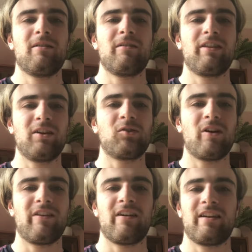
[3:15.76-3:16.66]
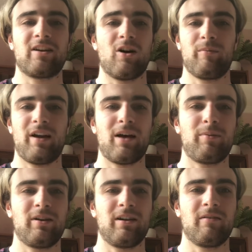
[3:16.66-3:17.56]
things like that, they can't be
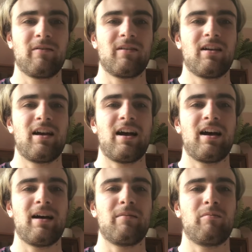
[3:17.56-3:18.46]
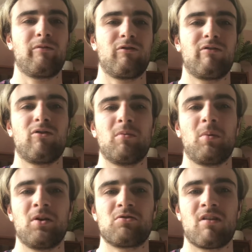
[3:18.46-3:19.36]
happening for a Formula
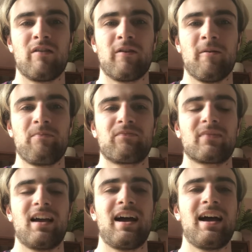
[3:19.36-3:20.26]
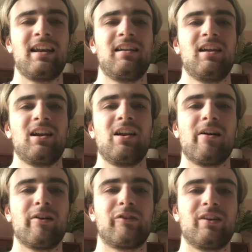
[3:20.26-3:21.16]
One driver. And
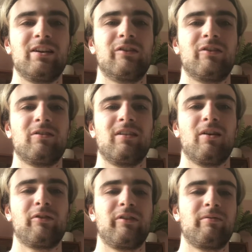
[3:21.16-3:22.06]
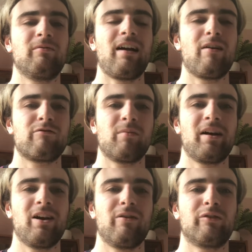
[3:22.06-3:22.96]
last season, obviously, Alfa
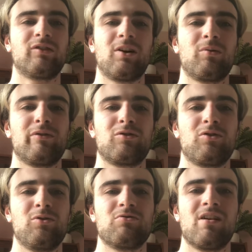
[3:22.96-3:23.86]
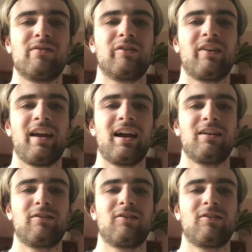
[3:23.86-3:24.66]
Romeo have stuck with the two drivers they had